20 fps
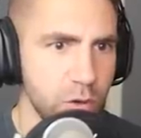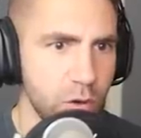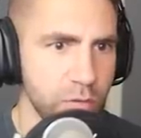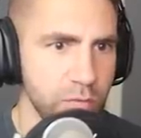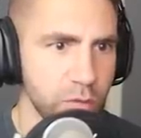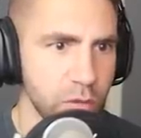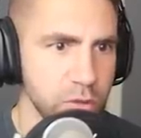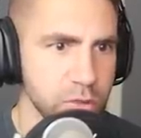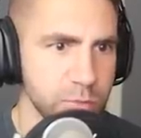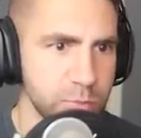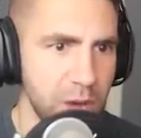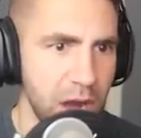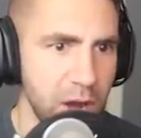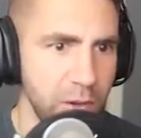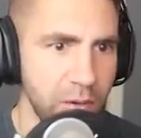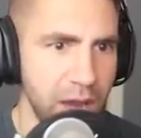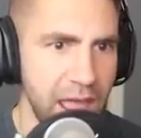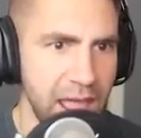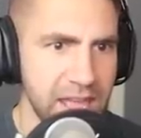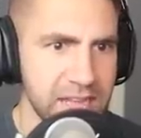going for those brow
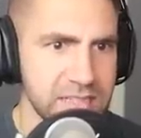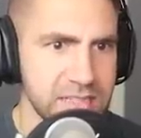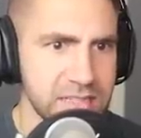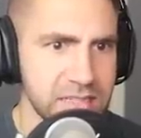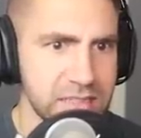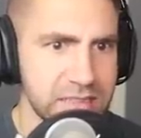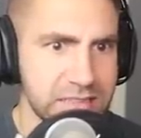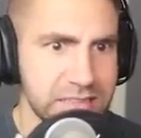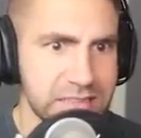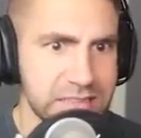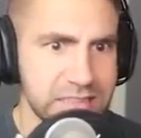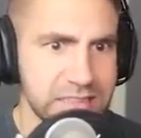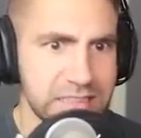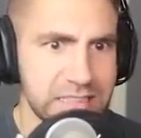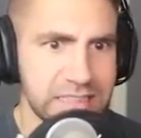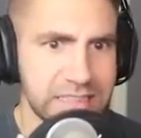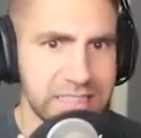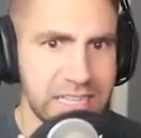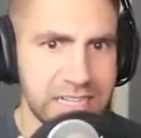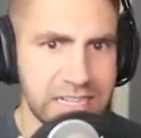rags?
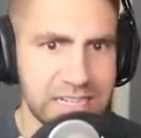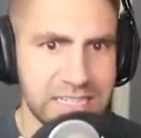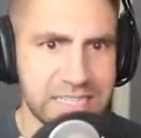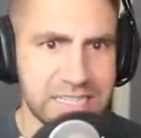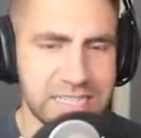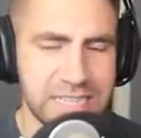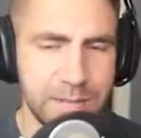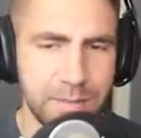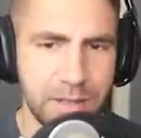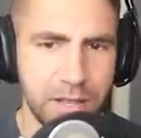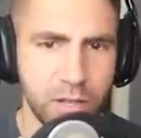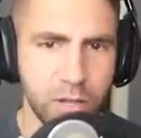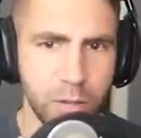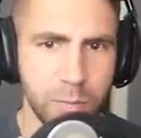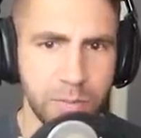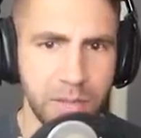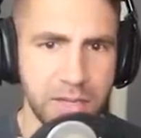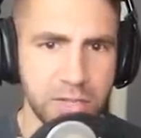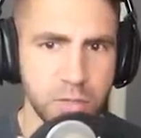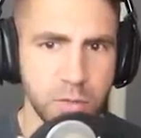That doesn't seem like a
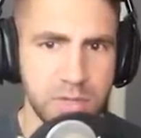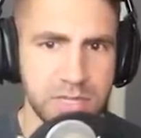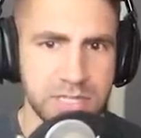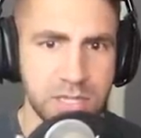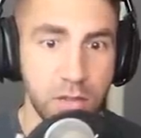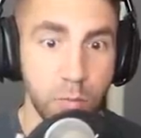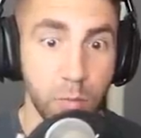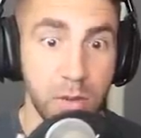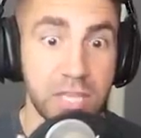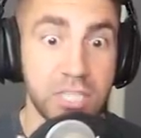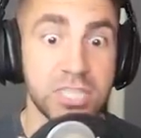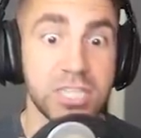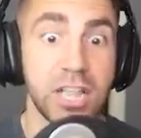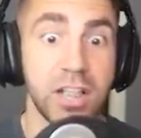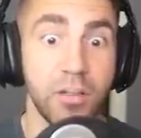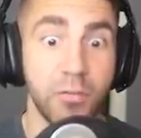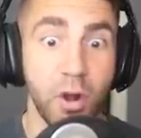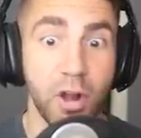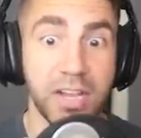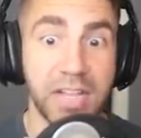good plan. Do we still? We
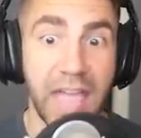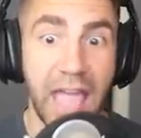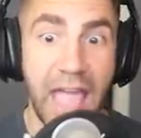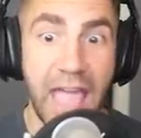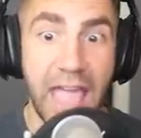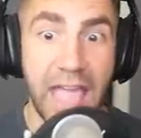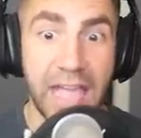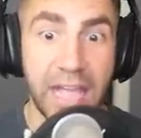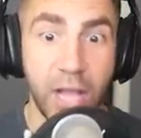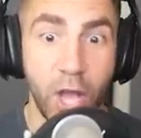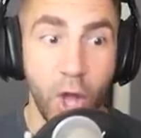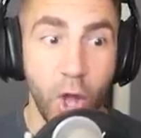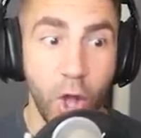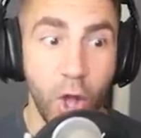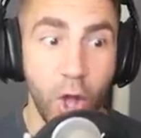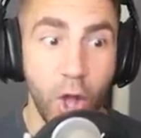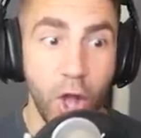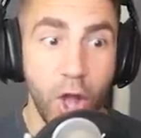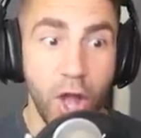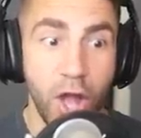still have our gang.
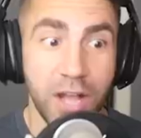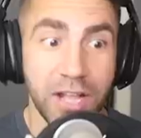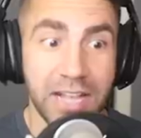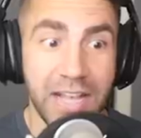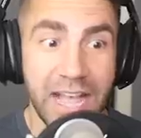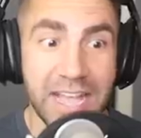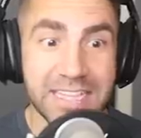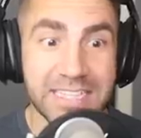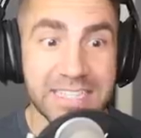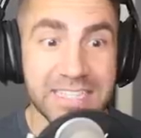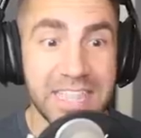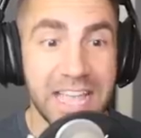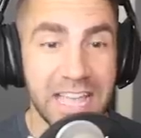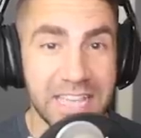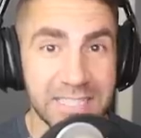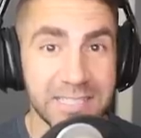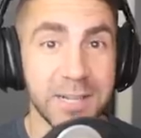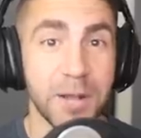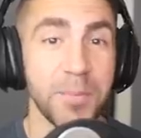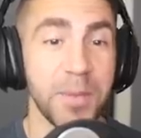Guys,
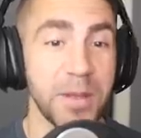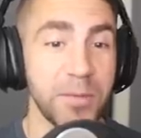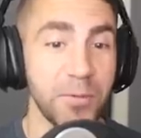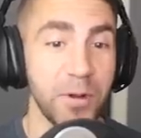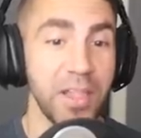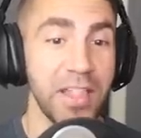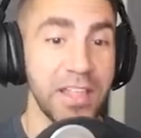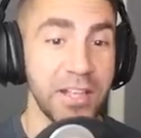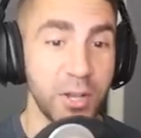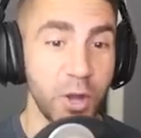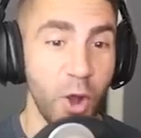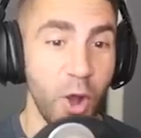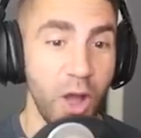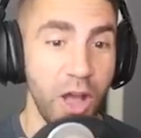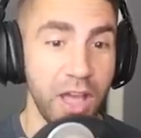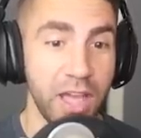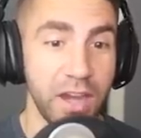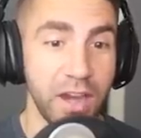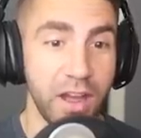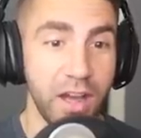this could be really
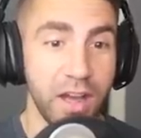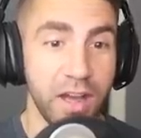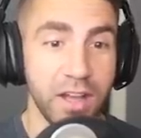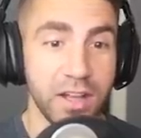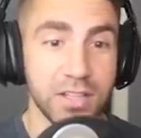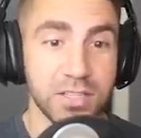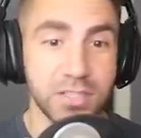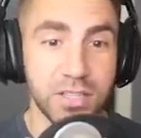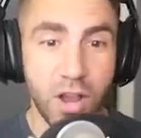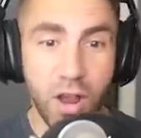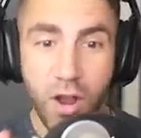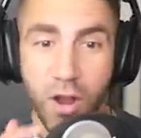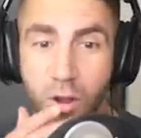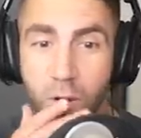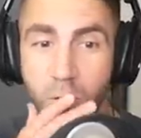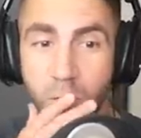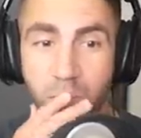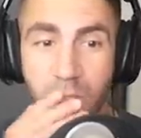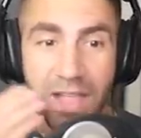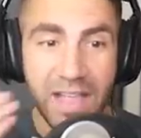good.
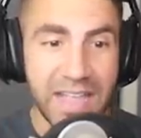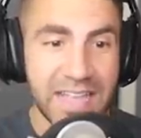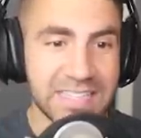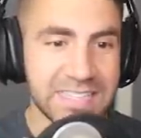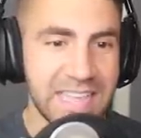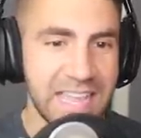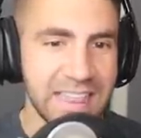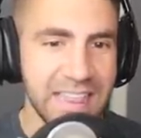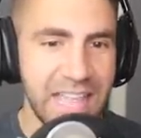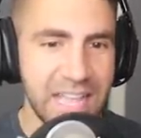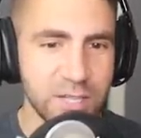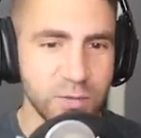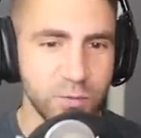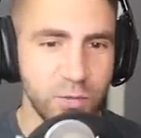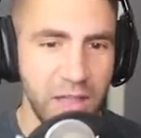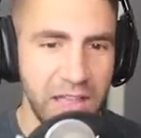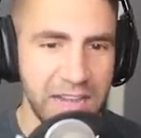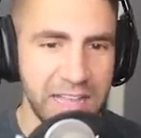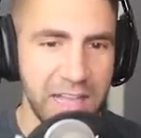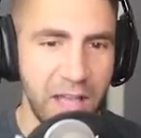So, like I said last
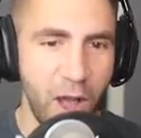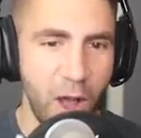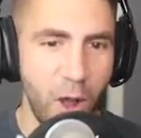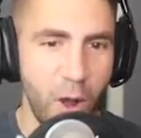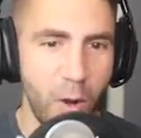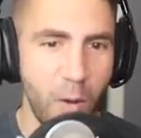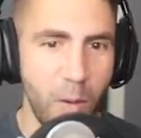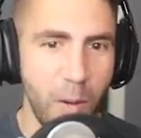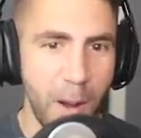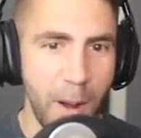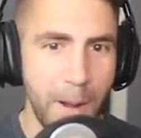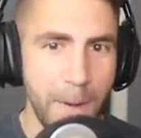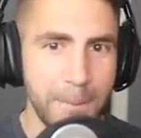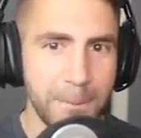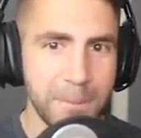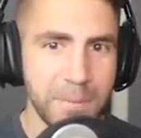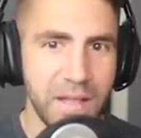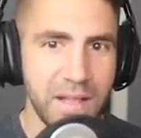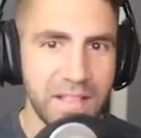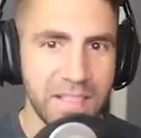video,
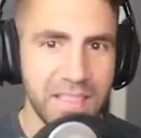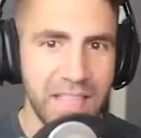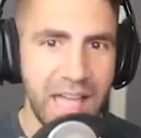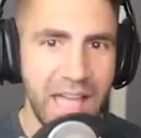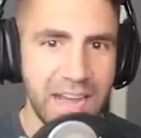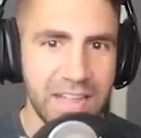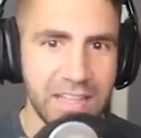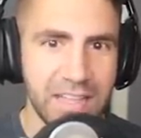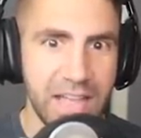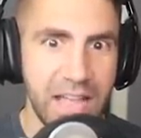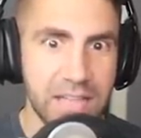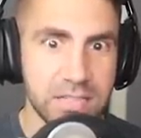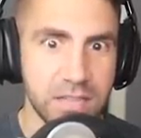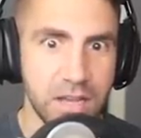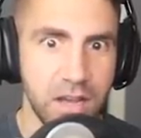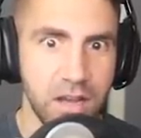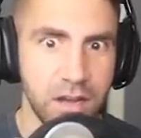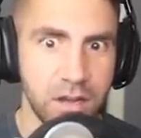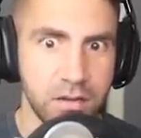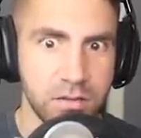a lot of you guys,
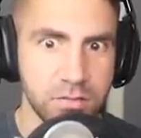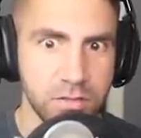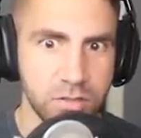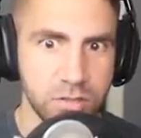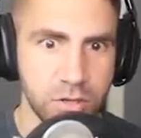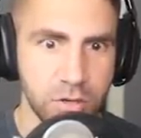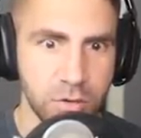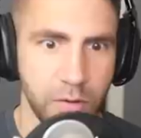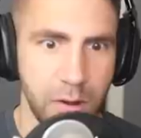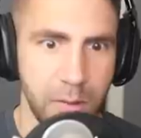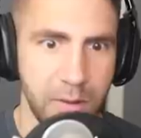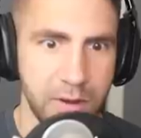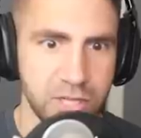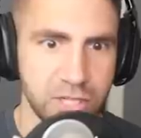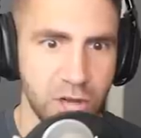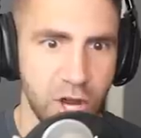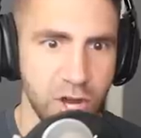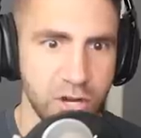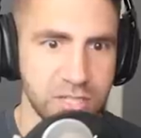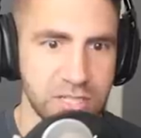uh-oh, those are great white
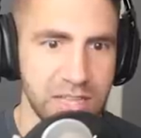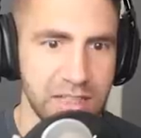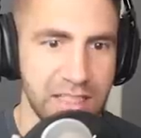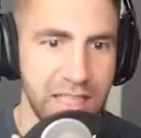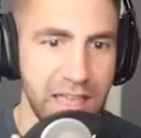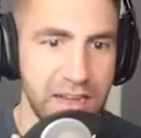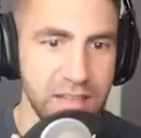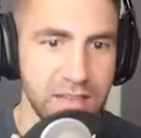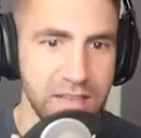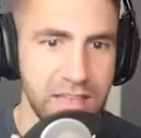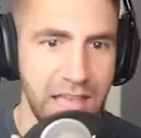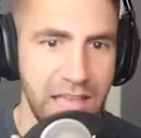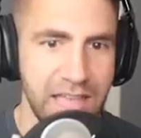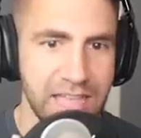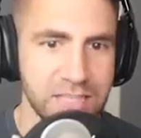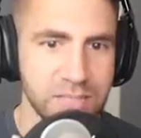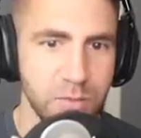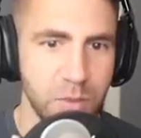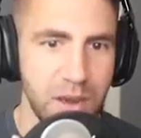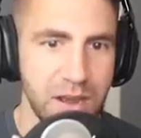sharks. A lot of you
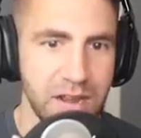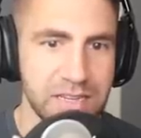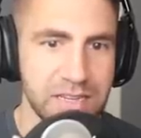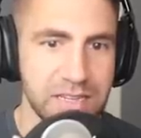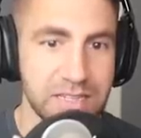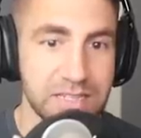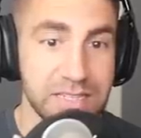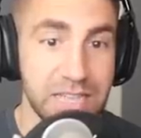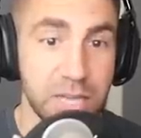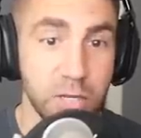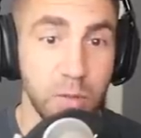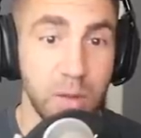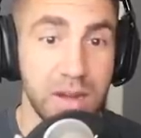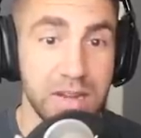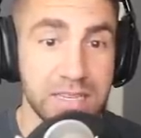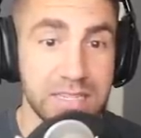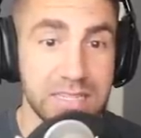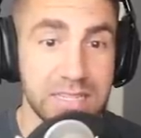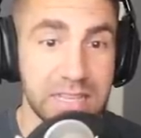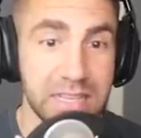guys said you wanted
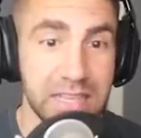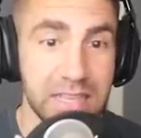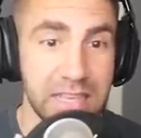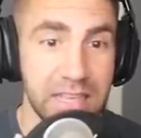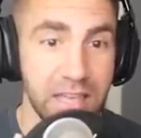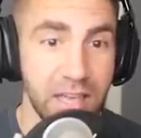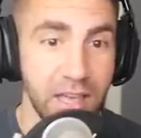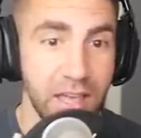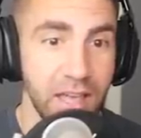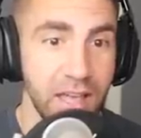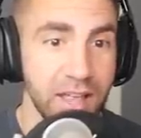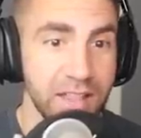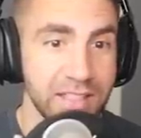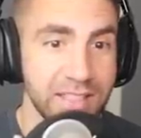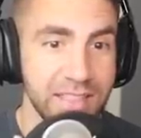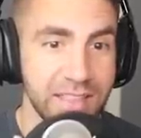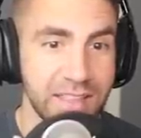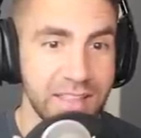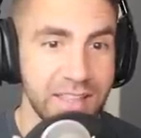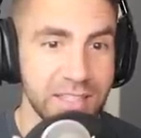to see
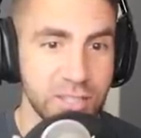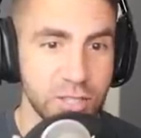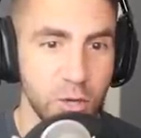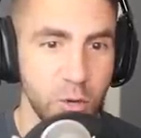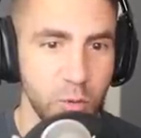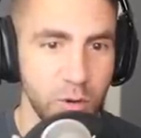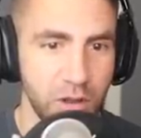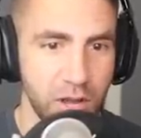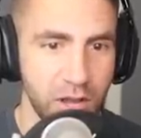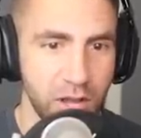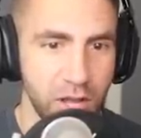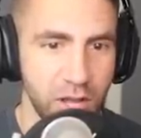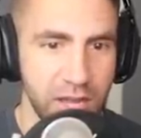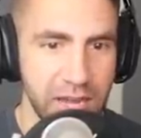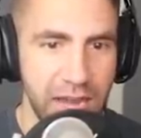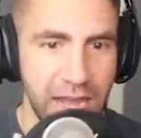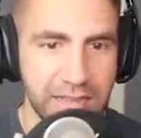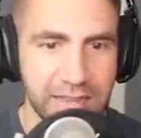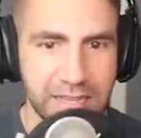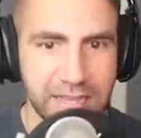the tuna.
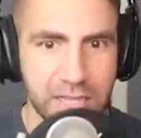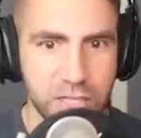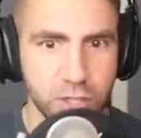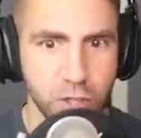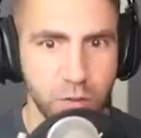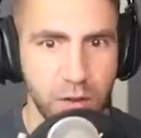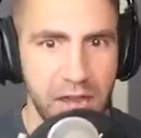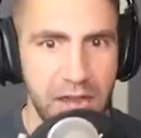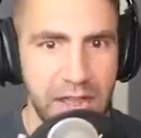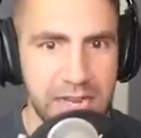And I think that's a great